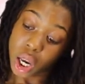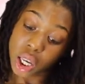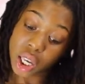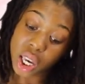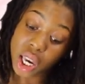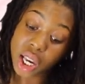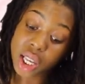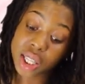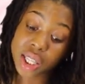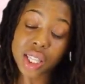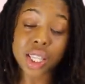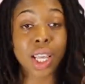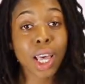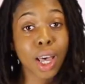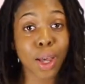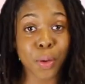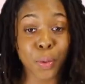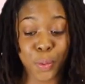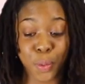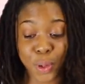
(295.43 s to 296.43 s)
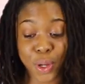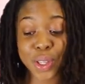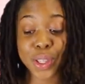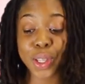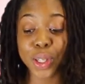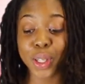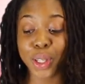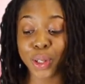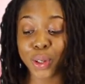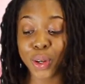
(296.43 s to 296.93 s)
Yes, I was
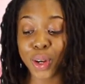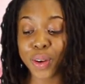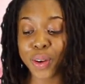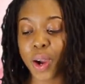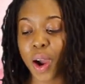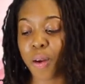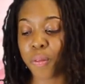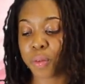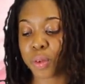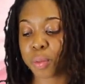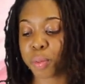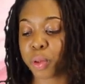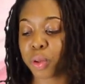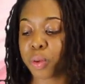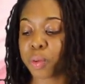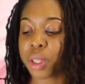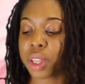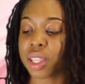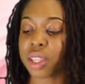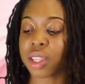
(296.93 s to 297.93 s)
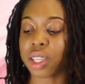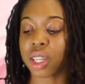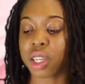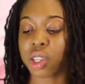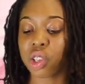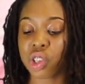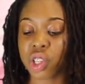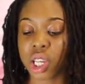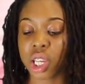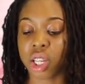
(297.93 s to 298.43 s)
a little uncomfortable with the
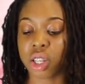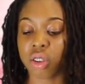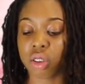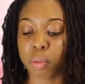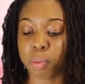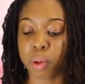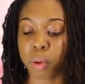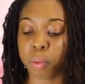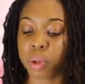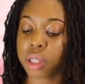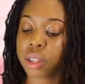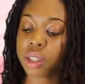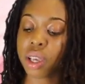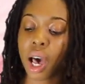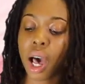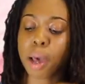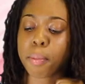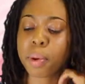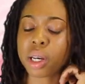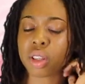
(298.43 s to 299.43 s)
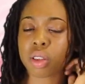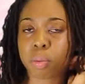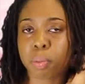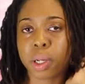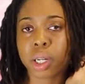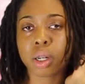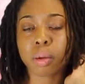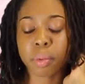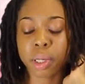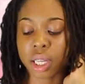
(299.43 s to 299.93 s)
sudden change, but with time my
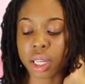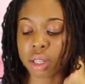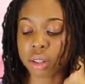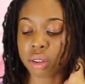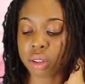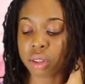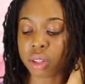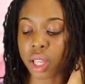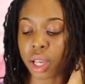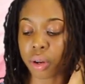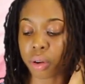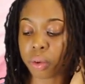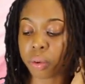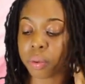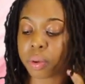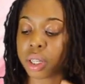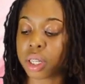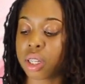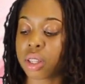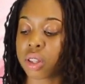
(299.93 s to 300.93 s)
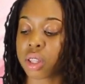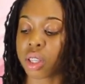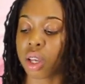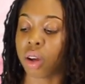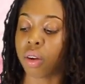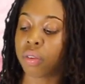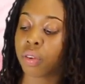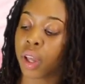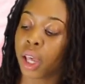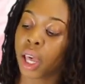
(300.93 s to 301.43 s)
spirit began to settle
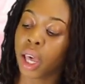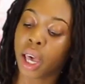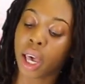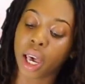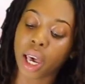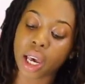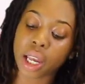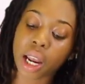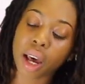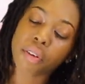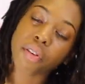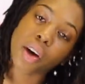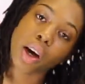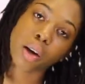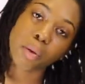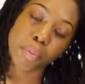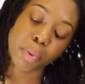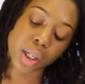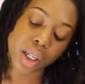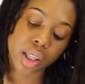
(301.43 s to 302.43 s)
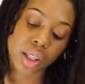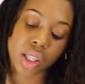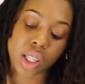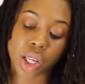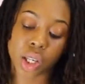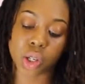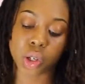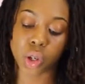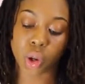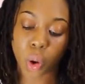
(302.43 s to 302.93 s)
itself, and I found peace
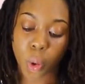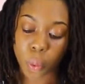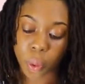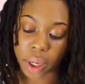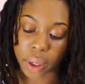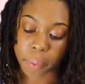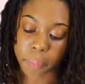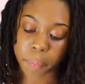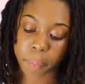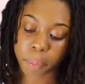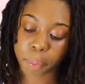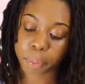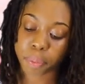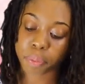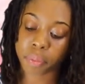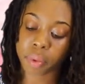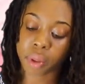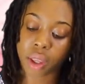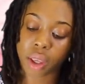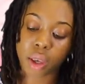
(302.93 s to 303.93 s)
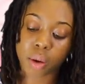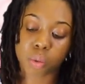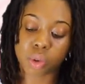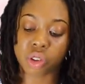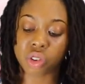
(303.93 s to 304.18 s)
in knowing it